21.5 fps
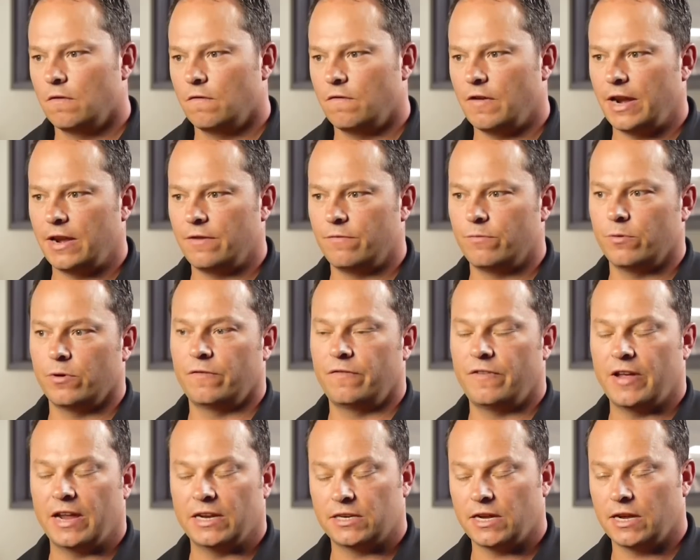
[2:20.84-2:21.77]
Vative were
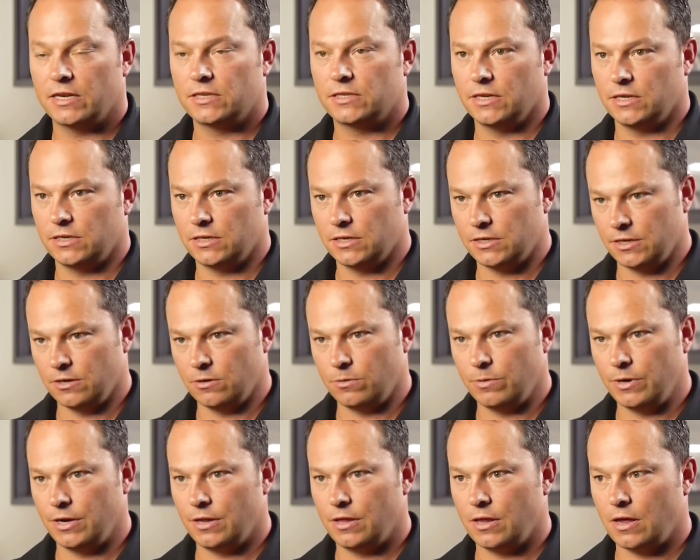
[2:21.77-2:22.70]
fantastic to deal
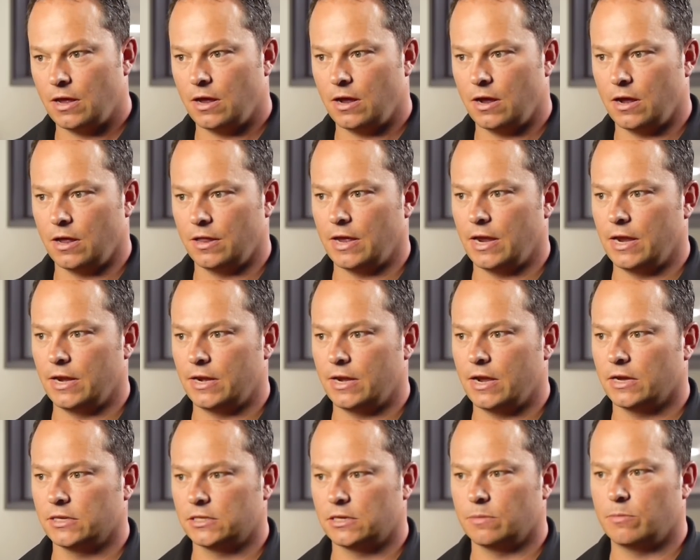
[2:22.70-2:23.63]
with. They
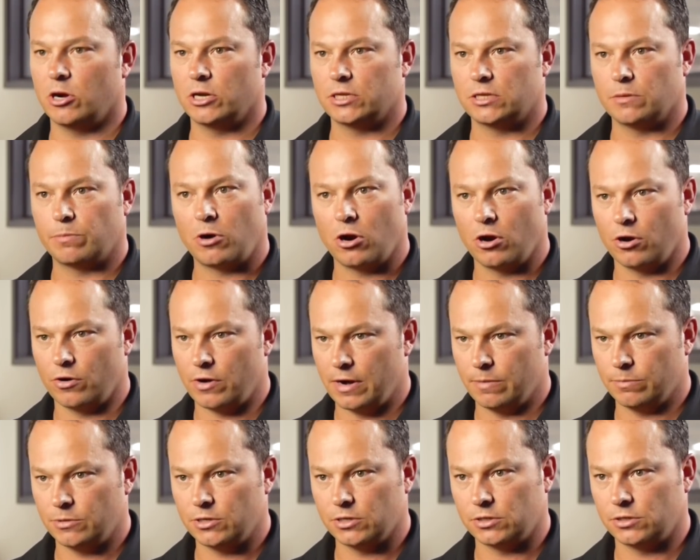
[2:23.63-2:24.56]
customised a
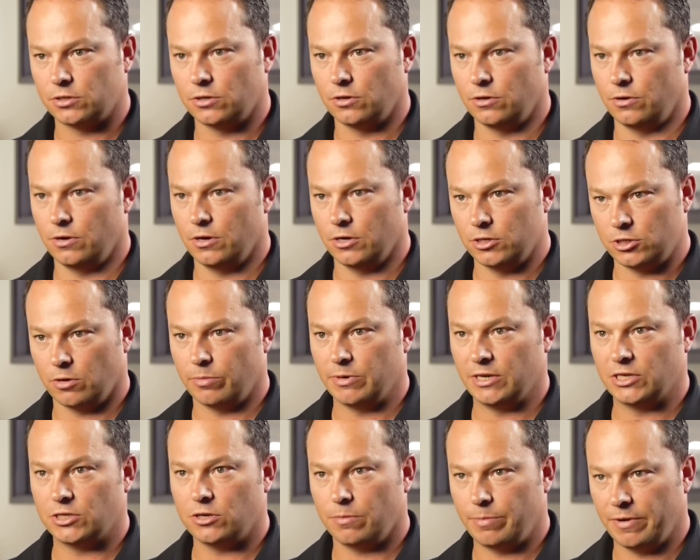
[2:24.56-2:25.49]
program to suit a
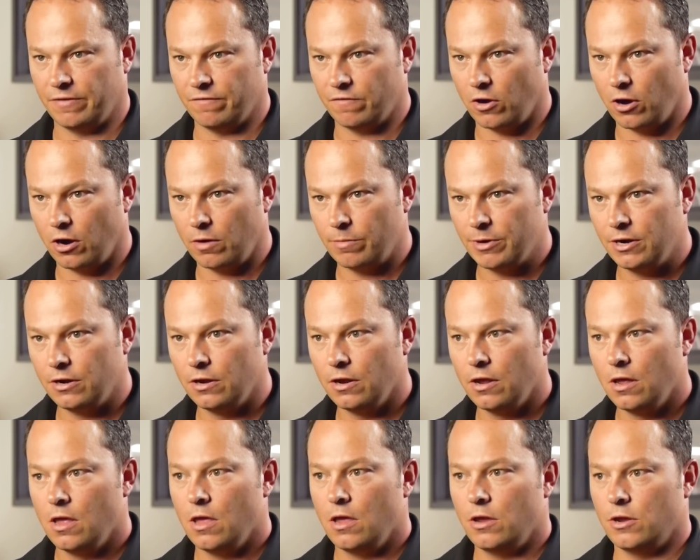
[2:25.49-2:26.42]
jobbing shop environment.
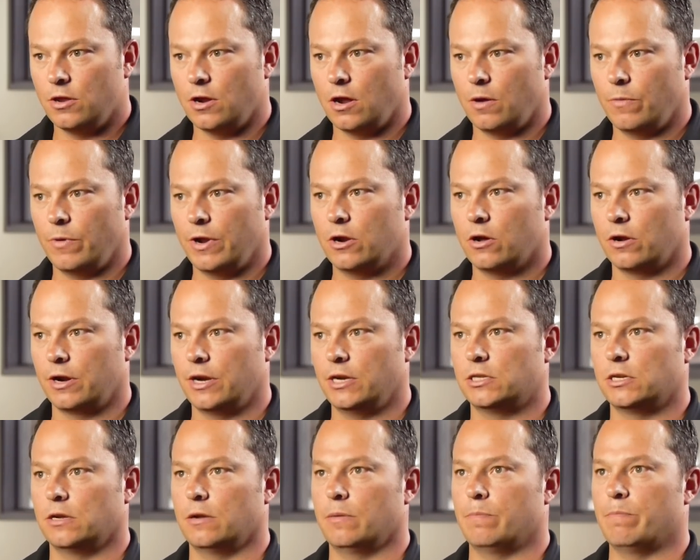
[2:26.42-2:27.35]
You know, we're not
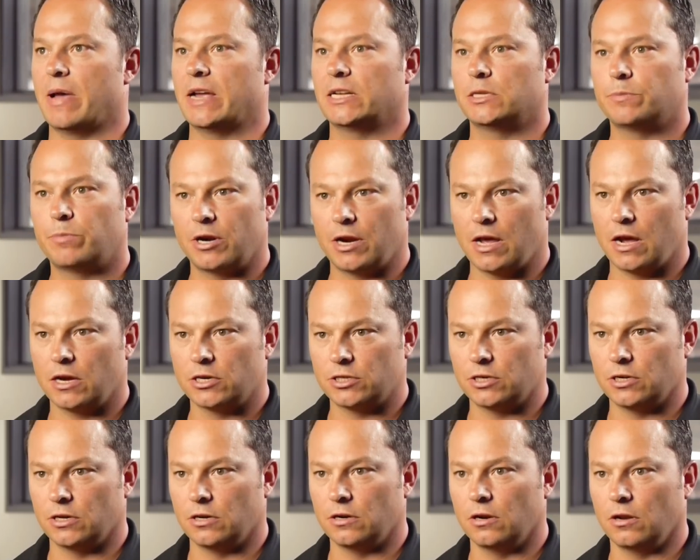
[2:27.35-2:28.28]
into mass
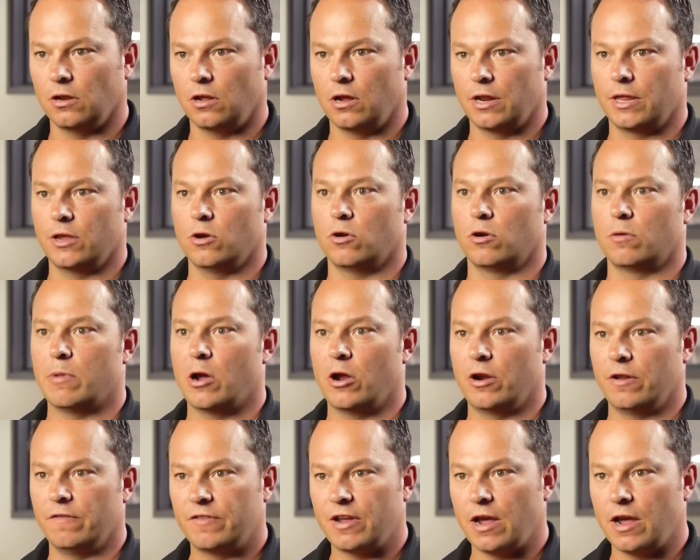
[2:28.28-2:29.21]
production like the automotive